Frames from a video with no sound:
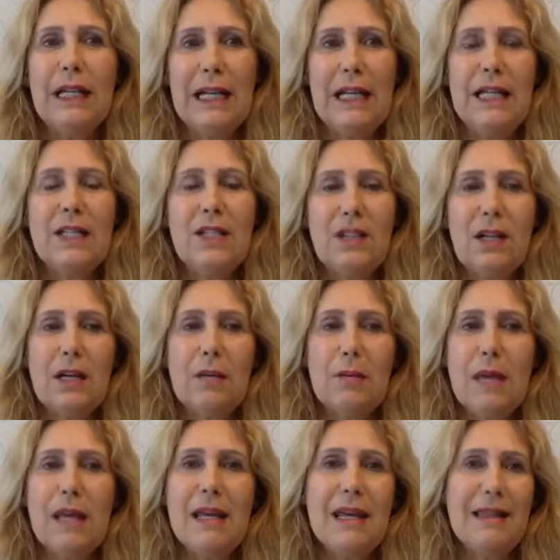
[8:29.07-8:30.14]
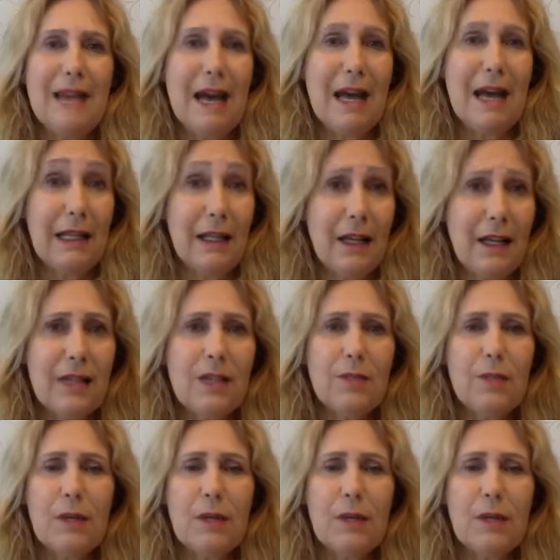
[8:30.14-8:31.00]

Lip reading: at least start making that list,